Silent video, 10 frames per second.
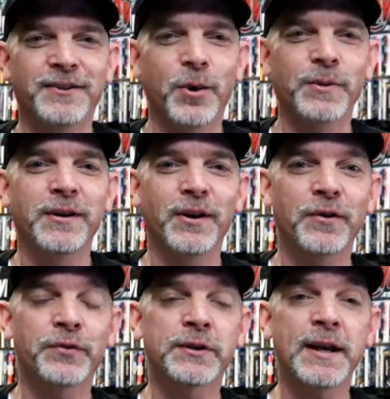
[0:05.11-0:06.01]
Tony
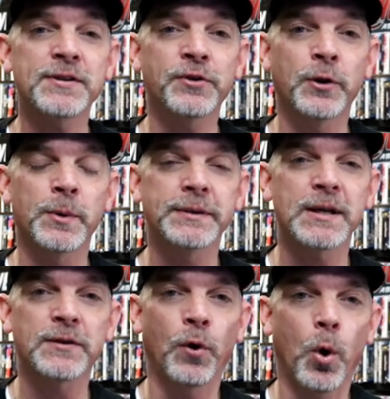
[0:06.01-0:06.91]
here. For today's 31
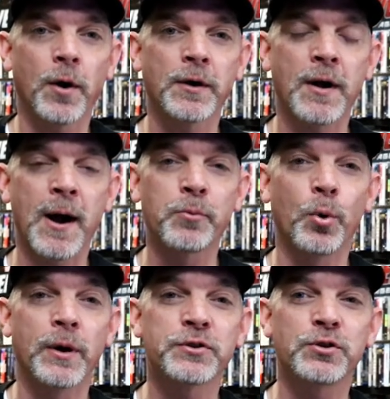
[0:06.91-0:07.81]
Days of Horror, I'm
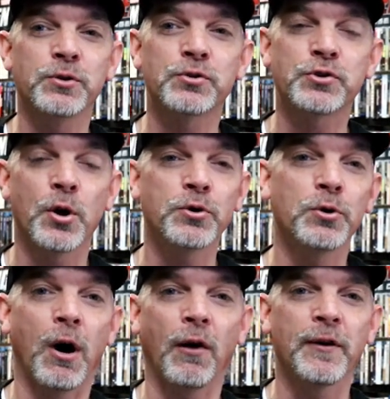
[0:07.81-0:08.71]
going to show
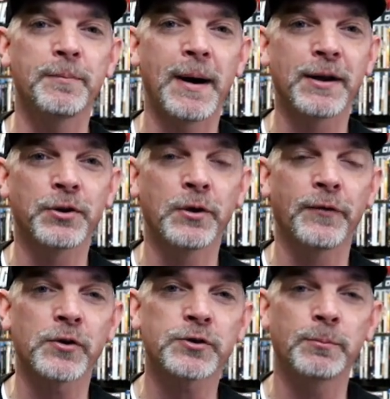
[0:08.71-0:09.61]
you all of my
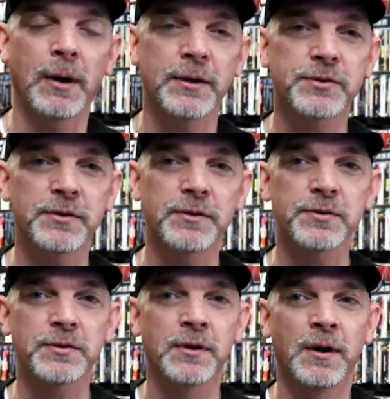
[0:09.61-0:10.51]
Universal
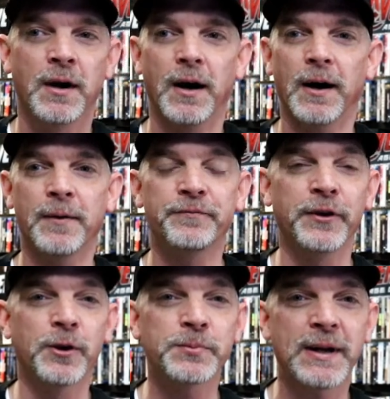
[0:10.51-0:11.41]
Monsters um,
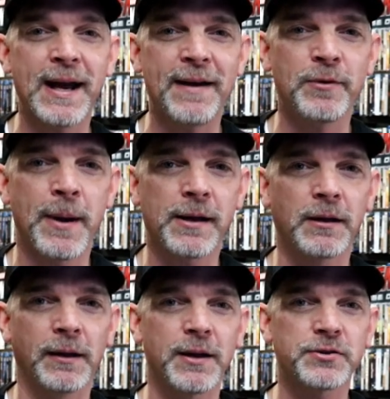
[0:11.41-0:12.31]
films that I have in my
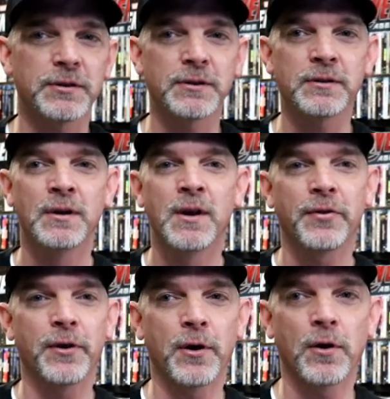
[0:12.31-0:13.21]
collection.
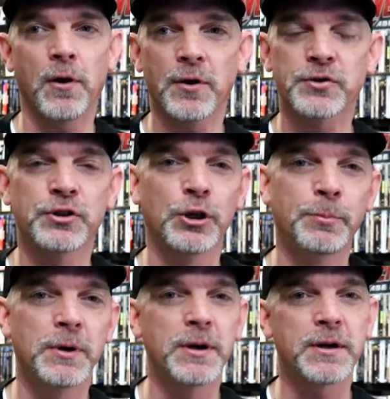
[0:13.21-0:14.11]
There are
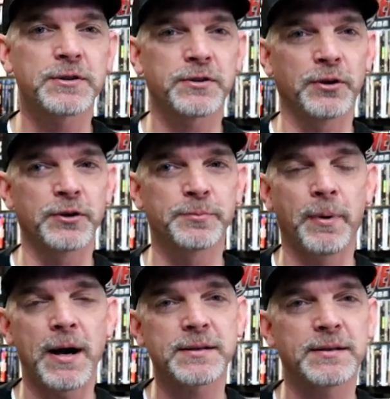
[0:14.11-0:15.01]
steelbooks. there's
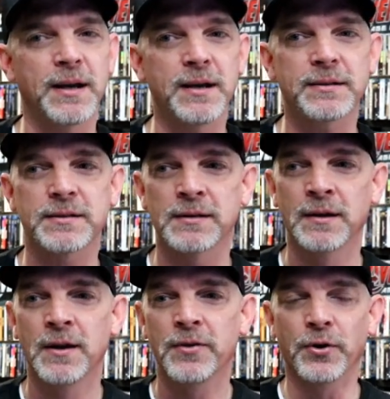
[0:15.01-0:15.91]
box sets,
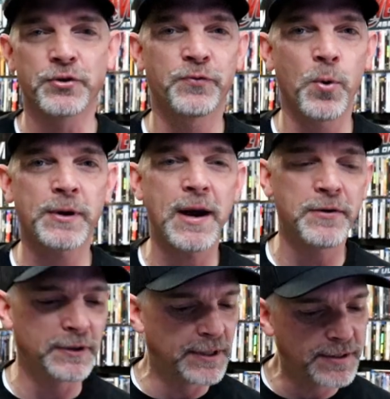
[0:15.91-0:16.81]
there's 4K
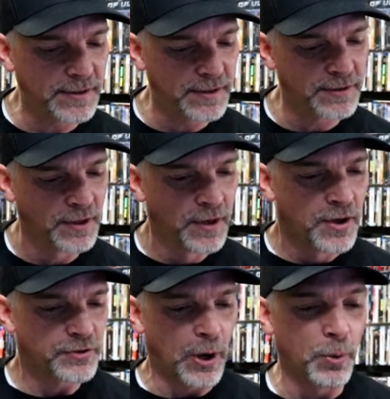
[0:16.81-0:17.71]
releases.
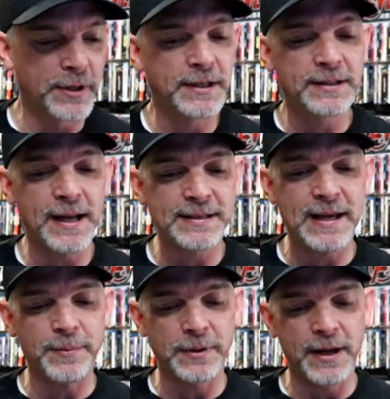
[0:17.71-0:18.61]
So I wanted to take
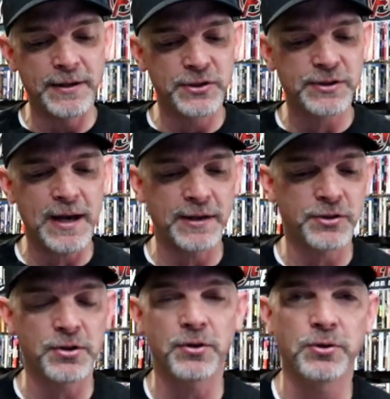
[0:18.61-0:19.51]
time today just kind
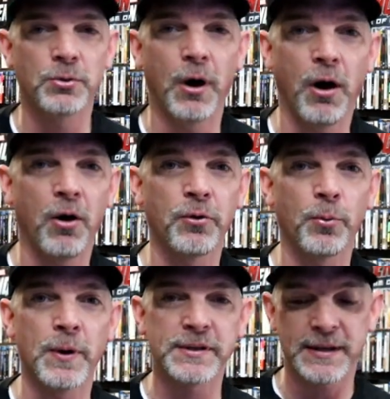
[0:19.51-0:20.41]
of show you all the
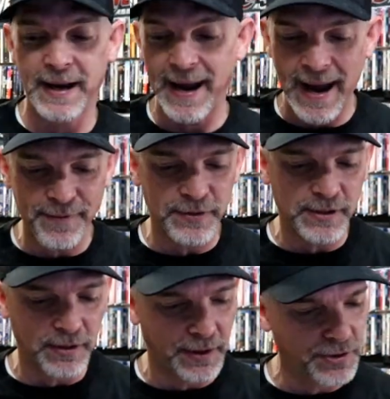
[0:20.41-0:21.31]
ones that I have in
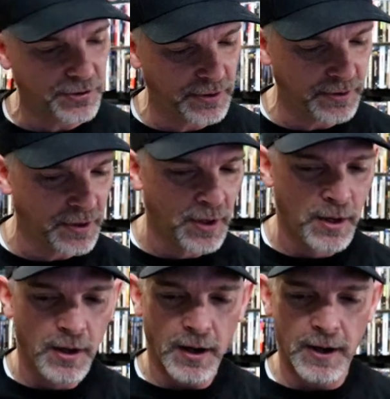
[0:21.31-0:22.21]
the collection.
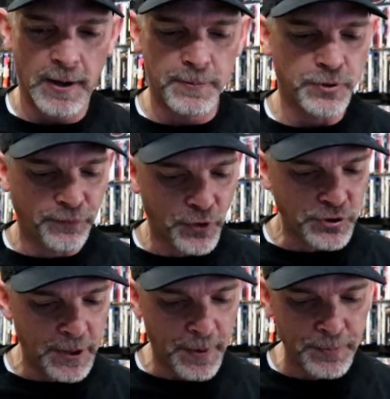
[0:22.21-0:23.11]
Um, so
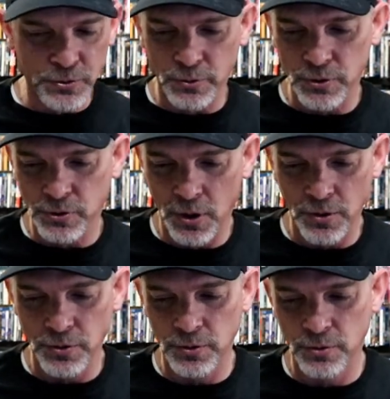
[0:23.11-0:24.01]
first up, I'm just going to
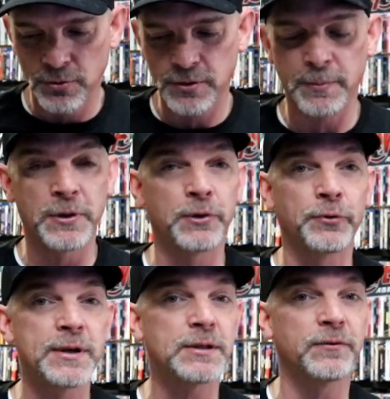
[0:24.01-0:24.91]
show you some of the
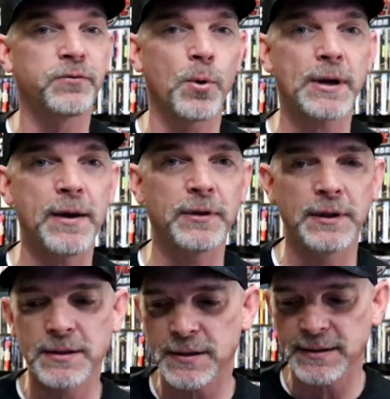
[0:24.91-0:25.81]
recent 4K
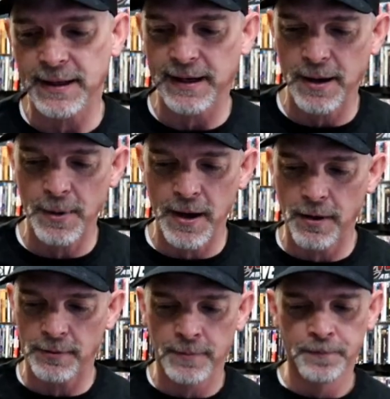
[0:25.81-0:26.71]
releases that came
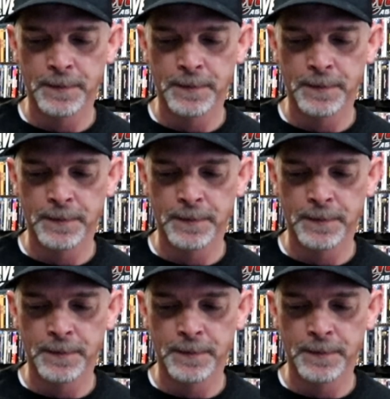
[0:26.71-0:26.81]
out.